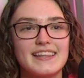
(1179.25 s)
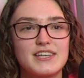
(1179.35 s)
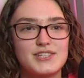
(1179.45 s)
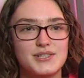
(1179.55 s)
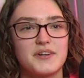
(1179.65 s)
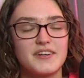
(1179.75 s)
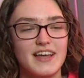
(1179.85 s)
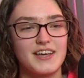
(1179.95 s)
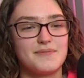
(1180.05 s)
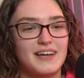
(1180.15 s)
the sooner
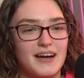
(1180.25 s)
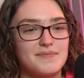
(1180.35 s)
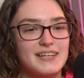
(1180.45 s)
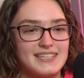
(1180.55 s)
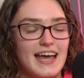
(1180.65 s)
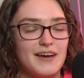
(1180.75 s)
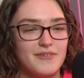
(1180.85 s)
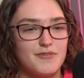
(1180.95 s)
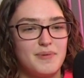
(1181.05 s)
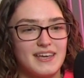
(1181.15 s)
that you become content
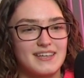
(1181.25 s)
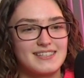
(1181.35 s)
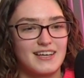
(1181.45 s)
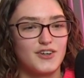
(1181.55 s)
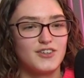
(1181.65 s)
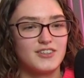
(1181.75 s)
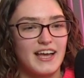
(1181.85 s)
with being single,